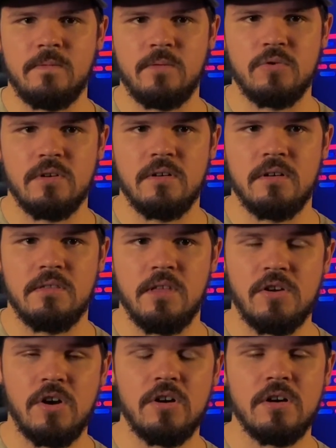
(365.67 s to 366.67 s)
for the
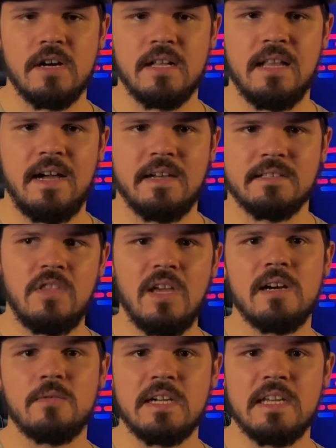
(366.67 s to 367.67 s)
car class. Then
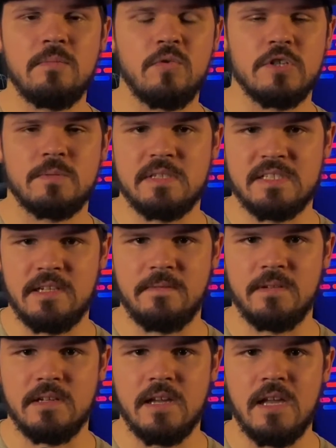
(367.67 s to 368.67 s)
I want to get more
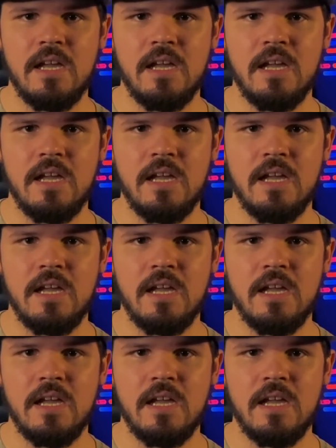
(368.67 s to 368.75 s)
specific.